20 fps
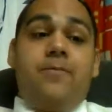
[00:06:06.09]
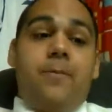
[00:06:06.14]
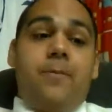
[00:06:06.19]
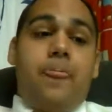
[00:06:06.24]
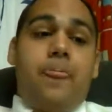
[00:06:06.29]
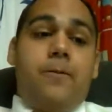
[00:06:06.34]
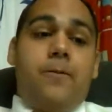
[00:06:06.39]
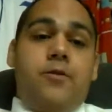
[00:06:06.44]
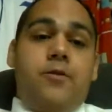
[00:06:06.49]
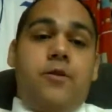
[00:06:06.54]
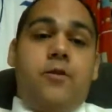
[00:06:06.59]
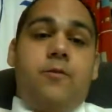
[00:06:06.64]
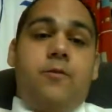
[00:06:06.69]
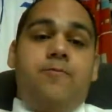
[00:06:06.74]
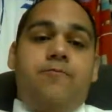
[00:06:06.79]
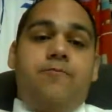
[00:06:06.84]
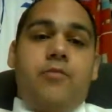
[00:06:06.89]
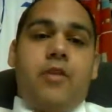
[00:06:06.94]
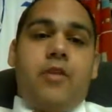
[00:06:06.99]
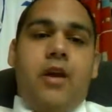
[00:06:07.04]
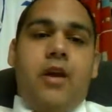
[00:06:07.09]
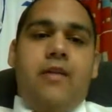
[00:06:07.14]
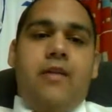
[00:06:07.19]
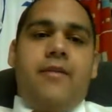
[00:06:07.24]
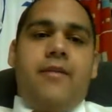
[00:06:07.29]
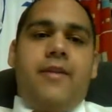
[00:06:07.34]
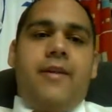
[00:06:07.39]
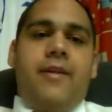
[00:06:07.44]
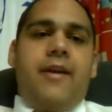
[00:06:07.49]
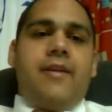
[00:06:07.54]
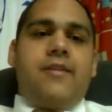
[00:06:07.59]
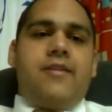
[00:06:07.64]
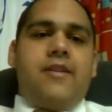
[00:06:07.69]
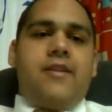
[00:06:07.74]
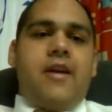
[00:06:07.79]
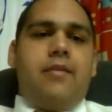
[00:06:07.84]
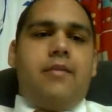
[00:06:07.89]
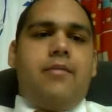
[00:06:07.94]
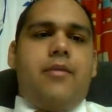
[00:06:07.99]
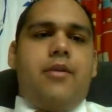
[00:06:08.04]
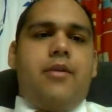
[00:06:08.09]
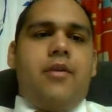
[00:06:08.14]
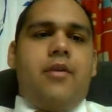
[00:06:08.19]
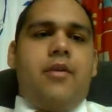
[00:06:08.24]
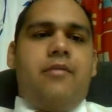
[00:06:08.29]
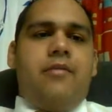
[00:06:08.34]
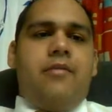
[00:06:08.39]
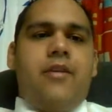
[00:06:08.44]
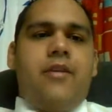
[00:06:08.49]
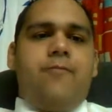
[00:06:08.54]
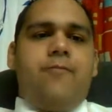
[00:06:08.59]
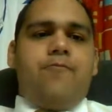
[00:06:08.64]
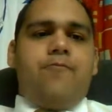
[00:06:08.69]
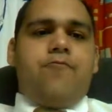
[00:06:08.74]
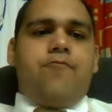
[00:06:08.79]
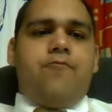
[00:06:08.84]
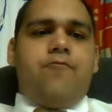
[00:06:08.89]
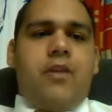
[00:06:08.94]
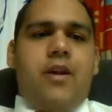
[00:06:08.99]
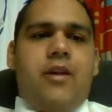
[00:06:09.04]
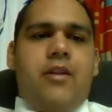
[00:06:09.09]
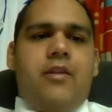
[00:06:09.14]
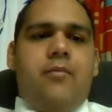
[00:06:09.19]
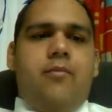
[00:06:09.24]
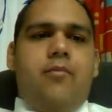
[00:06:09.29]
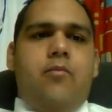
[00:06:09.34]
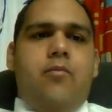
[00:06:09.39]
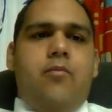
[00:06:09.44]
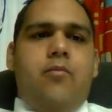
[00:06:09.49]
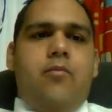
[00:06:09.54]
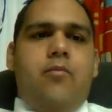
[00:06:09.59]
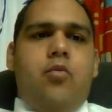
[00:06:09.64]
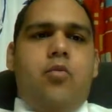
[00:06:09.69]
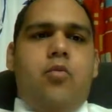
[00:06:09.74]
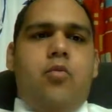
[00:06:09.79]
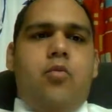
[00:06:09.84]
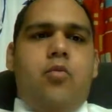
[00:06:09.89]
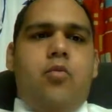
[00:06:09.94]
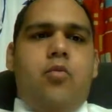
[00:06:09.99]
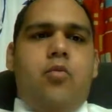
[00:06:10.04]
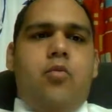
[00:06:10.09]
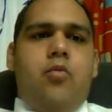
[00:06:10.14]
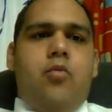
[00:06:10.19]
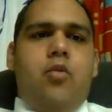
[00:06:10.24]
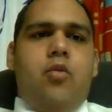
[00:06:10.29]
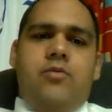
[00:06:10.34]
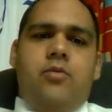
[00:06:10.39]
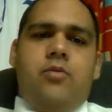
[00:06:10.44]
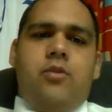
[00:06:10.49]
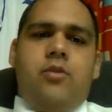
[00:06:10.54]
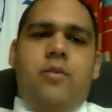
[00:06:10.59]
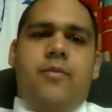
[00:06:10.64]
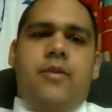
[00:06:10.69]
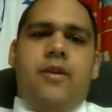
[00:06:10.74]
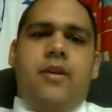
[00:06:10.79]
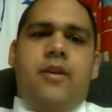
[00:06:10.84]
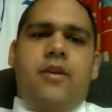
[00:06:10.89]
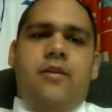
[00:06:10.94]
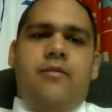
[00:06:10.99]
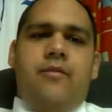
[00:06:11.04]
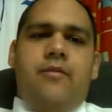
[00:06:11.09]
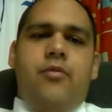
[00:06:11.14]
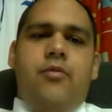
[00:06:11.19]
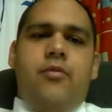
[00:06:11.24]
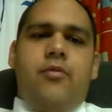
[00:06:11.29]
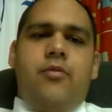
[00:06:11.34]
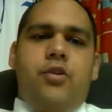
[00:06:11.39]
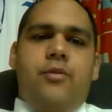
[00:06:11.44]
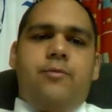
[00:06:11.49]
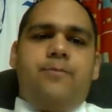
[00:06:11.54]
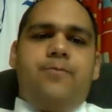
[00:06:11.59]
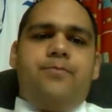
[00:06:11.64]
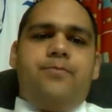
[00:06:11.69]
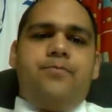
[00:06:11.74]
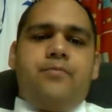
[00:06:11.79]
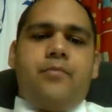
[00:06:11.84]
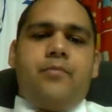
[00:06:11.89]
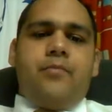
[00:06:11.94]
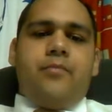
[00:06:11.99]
So everything in time, though, I feel, and more opportunities will come in the near future.